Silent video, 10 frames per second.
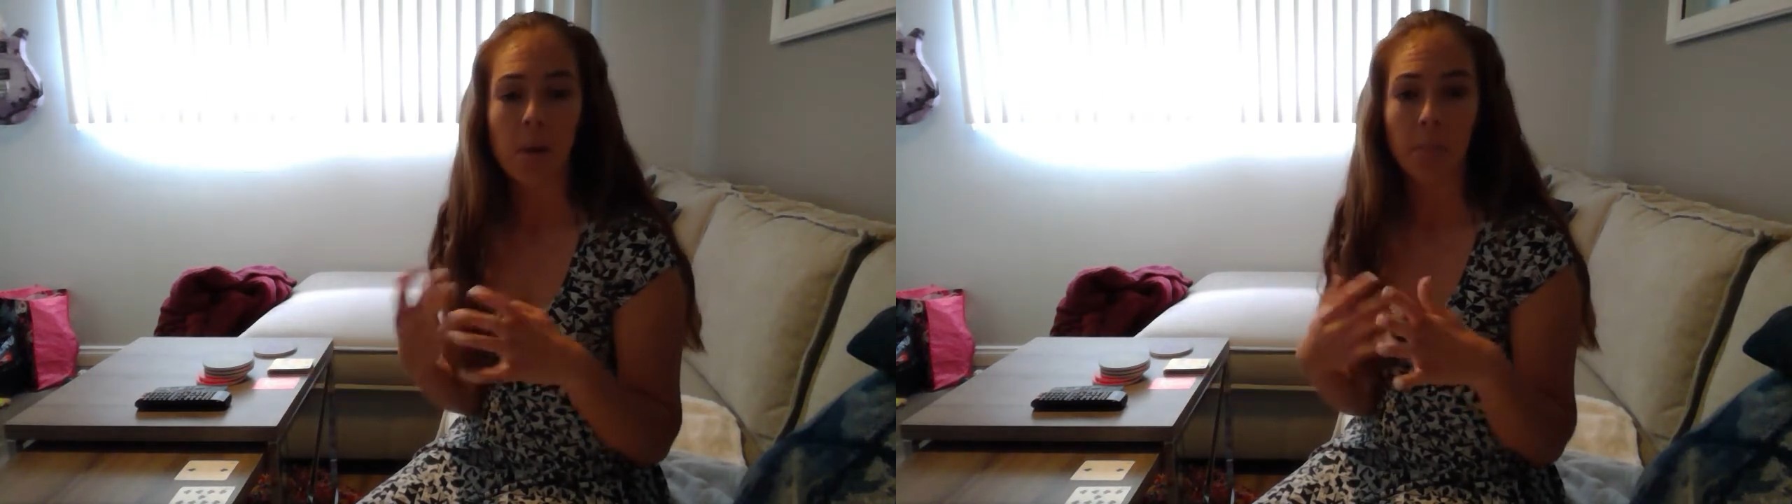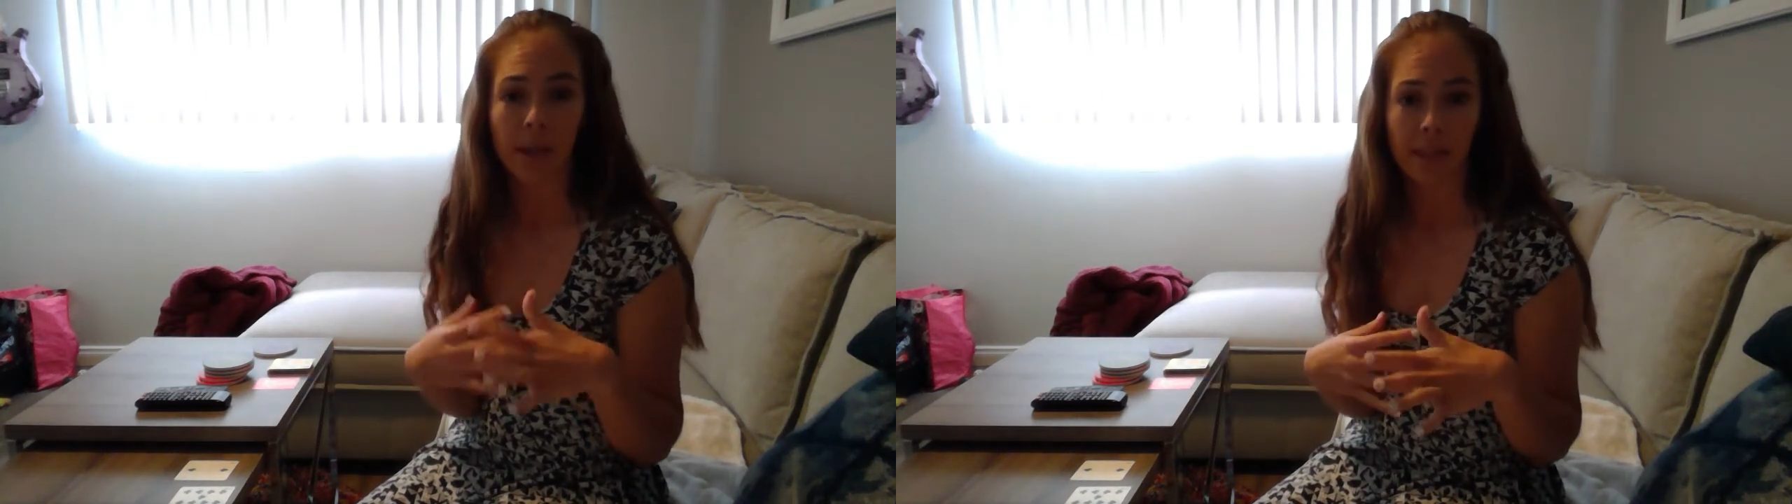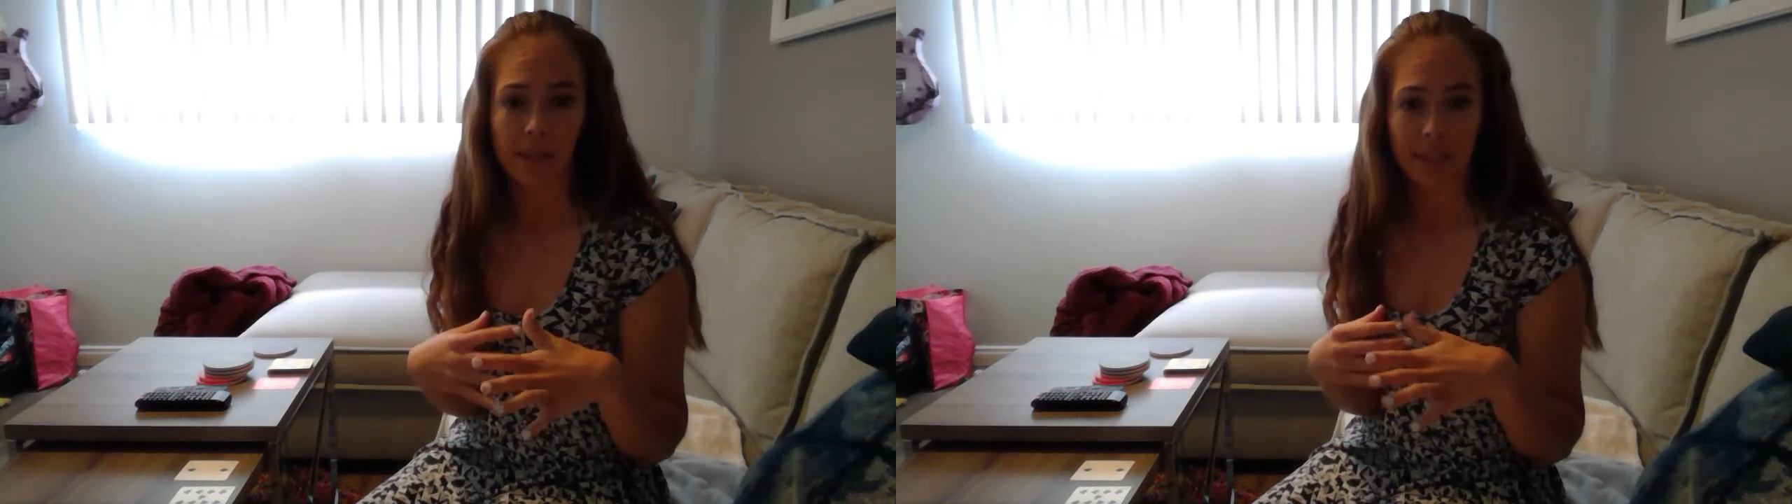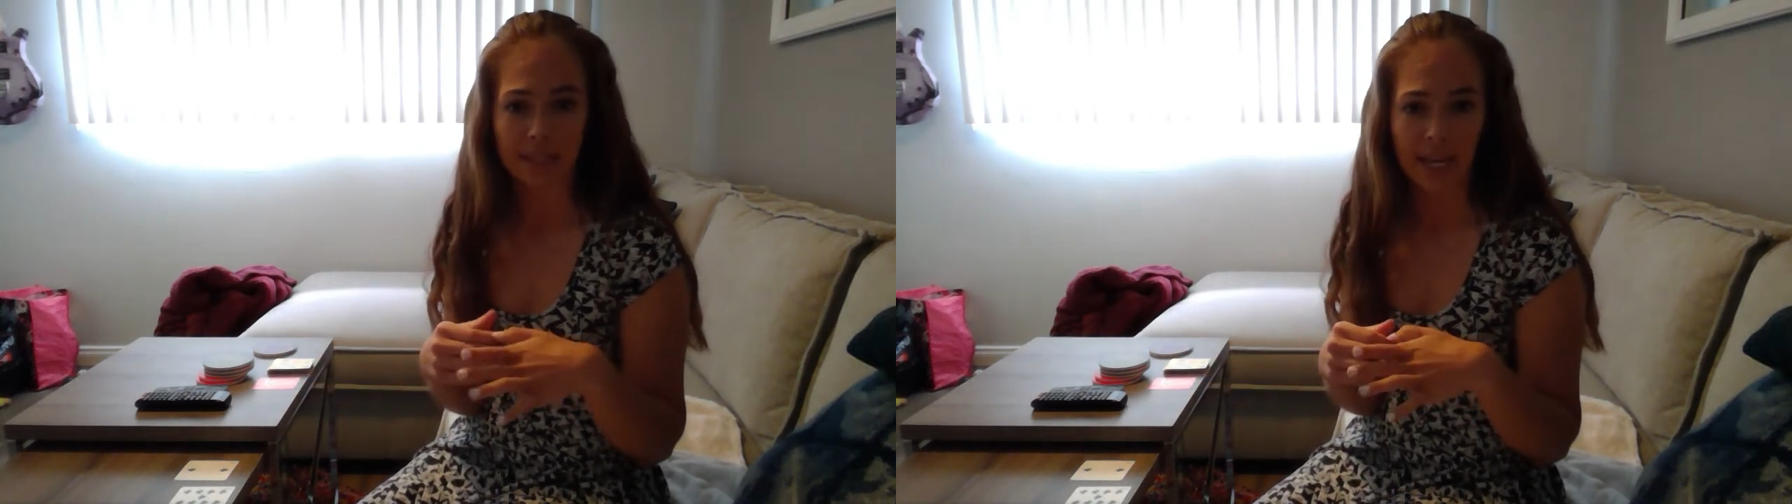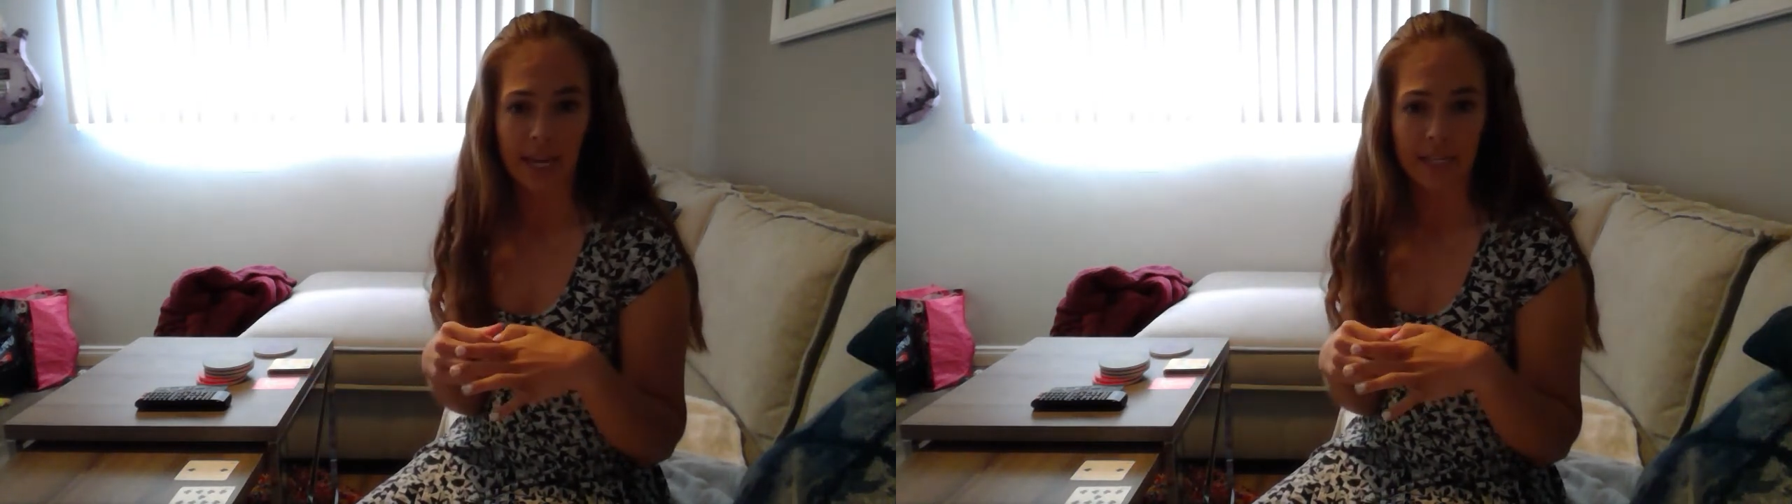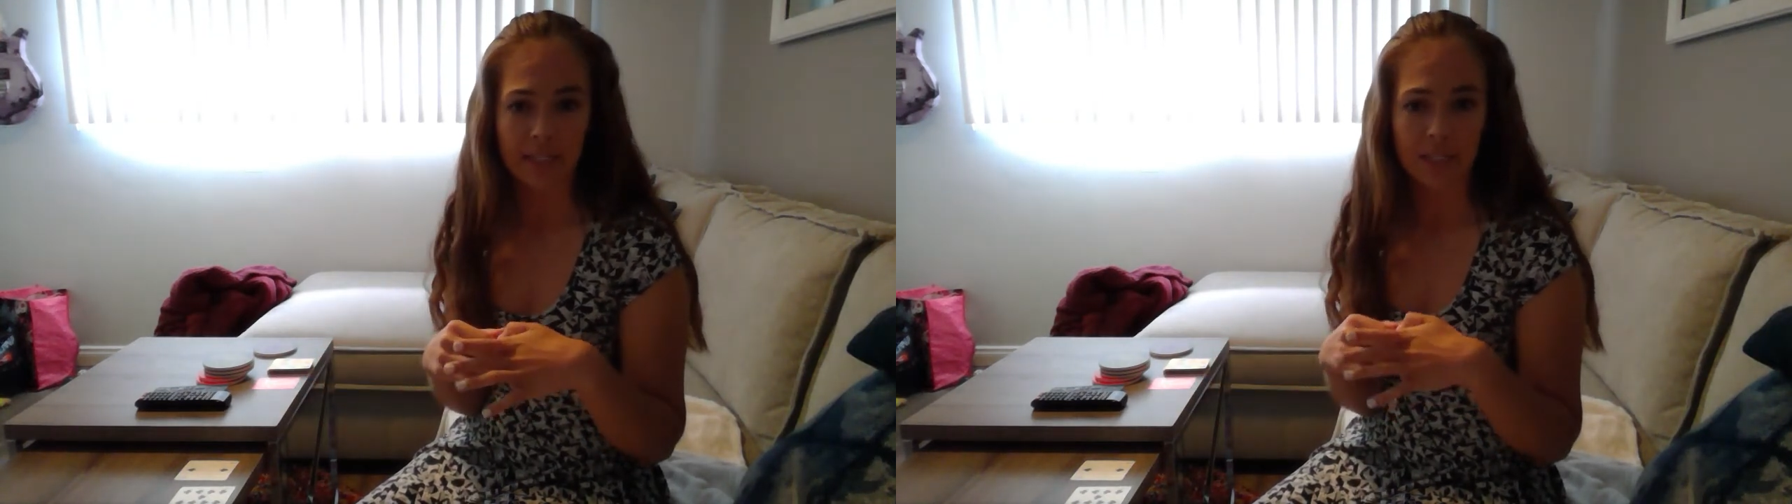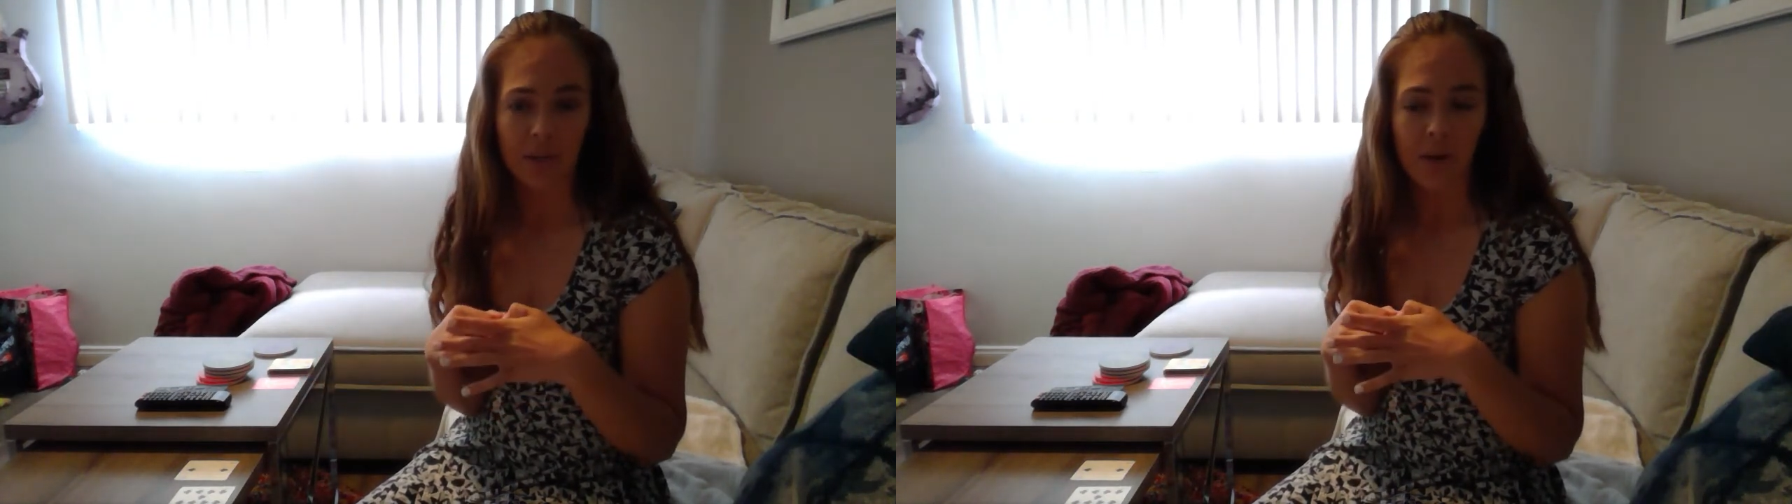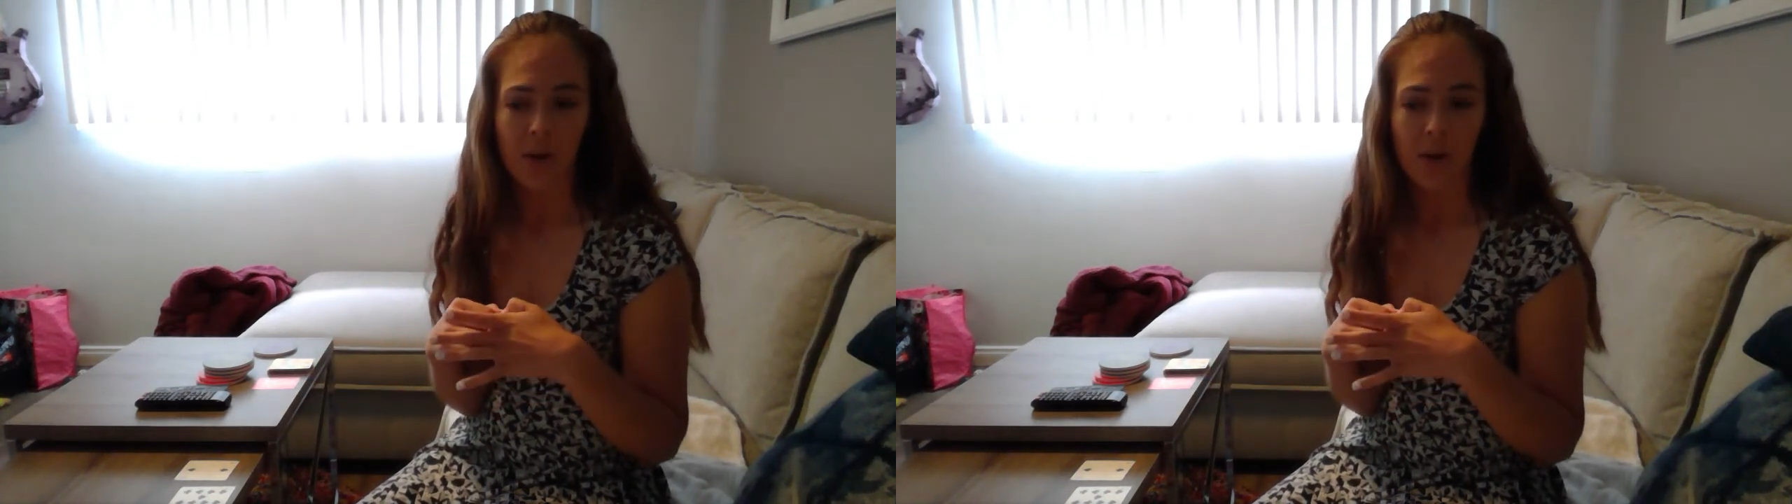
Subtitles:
But in this case,